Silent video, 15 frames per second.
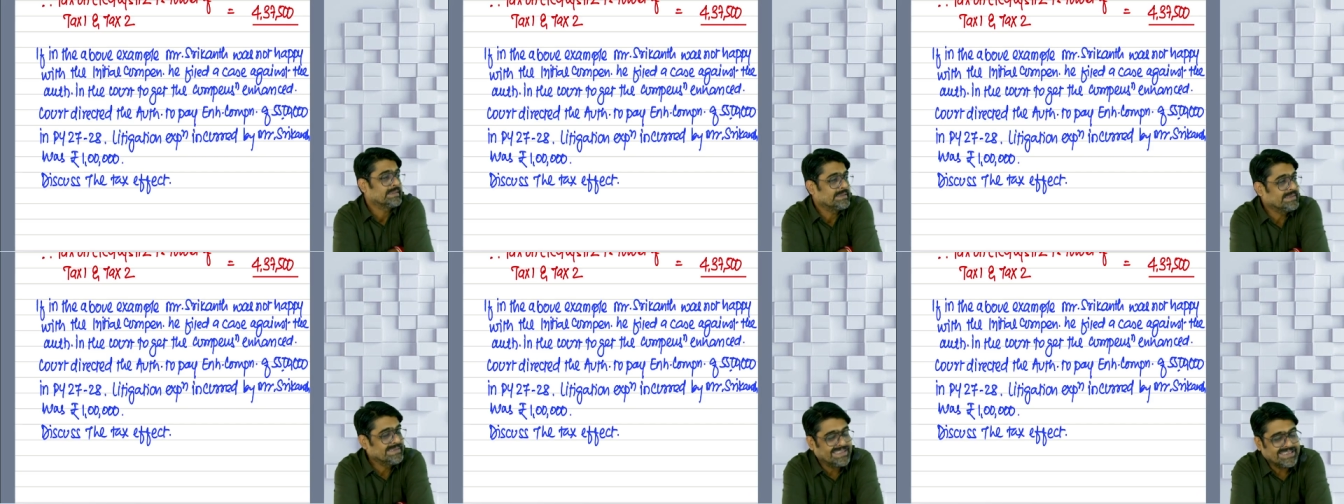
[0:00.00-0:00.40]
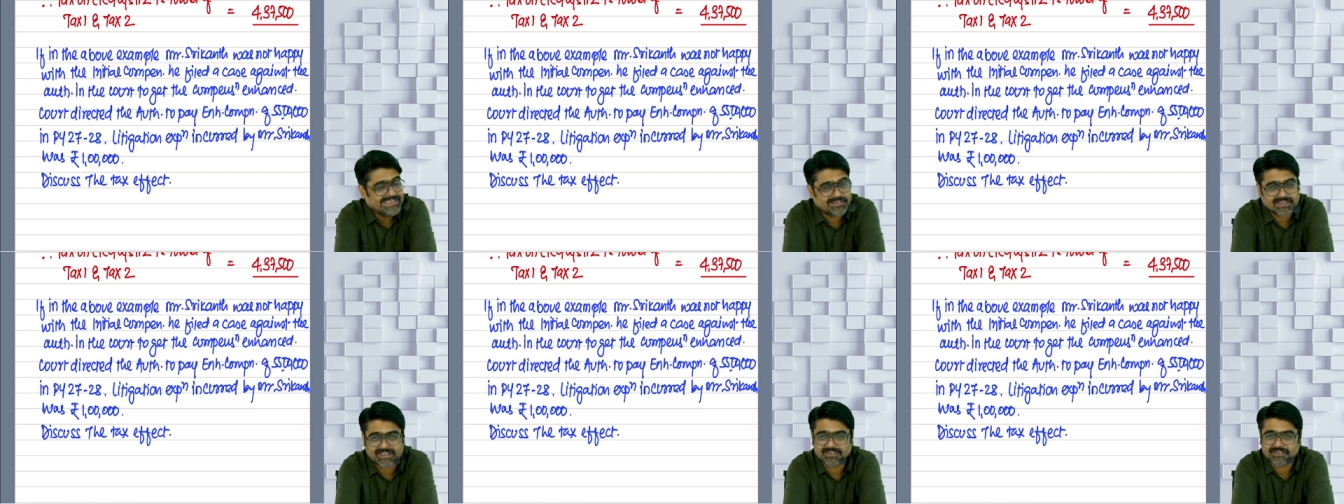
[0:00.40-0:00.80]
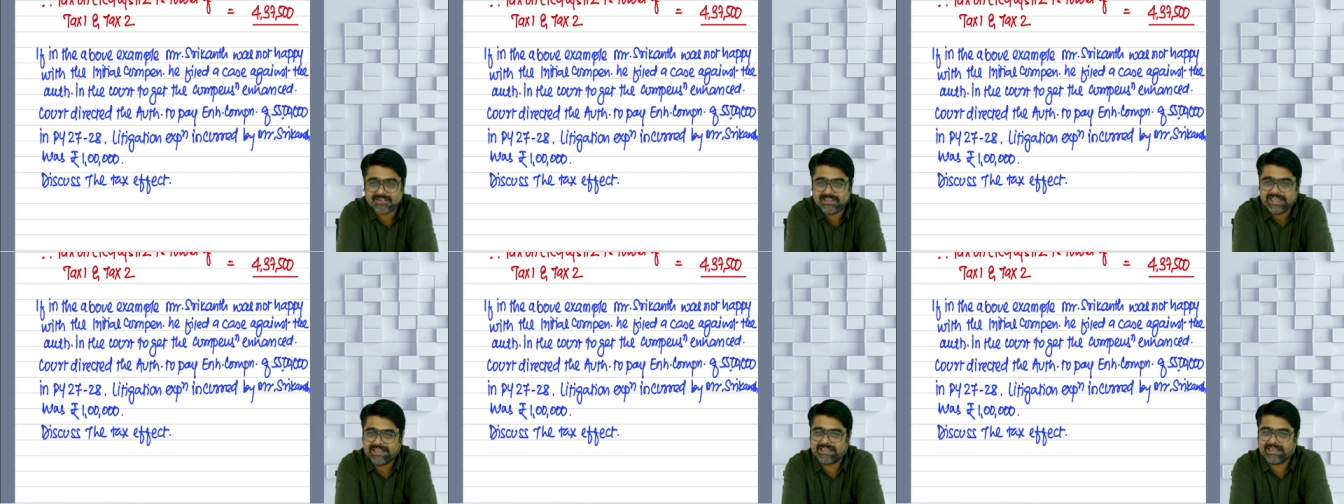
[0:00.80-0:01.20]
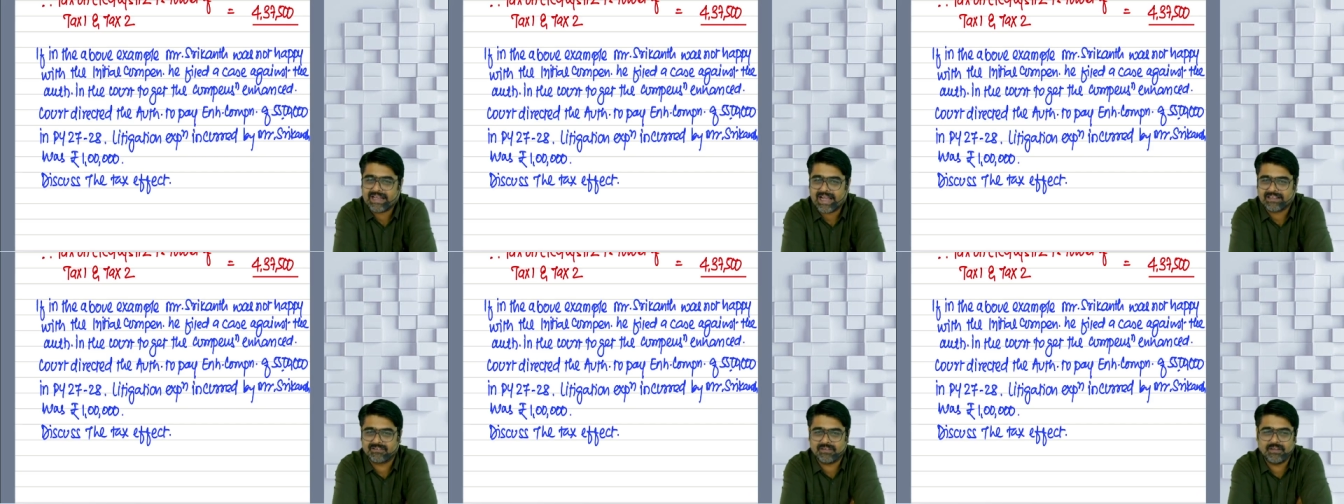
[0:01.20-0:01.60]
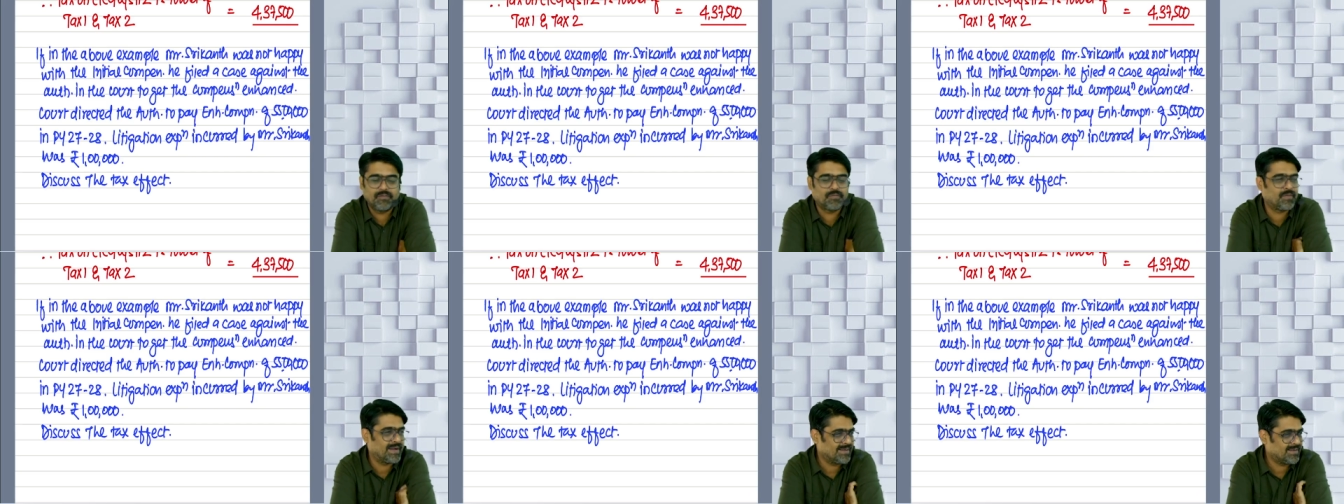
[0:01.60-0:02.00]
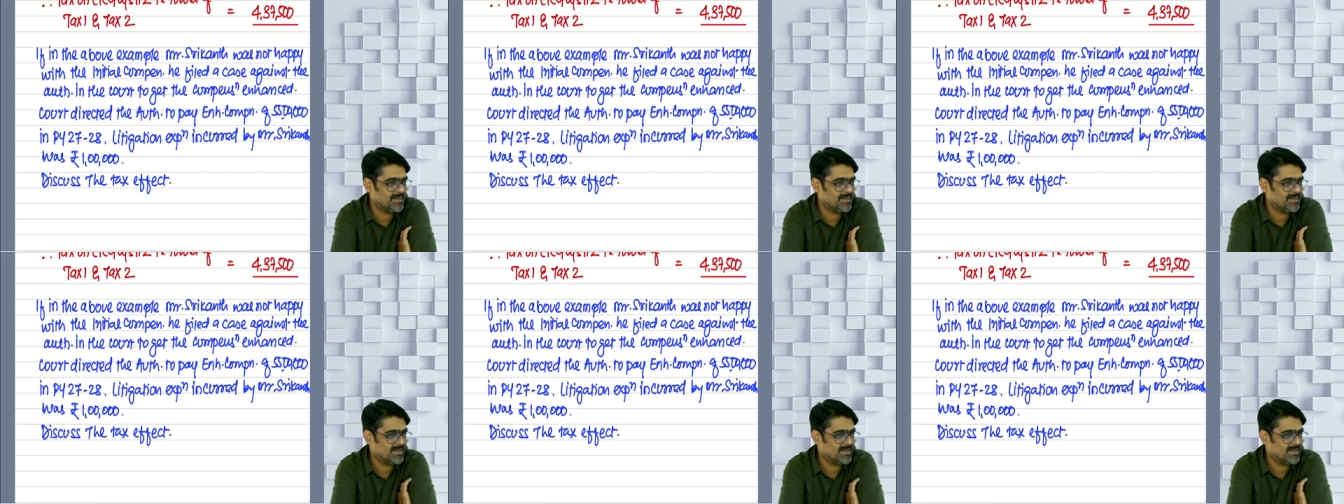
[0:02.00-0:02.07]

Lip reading: Discuss the tax effect.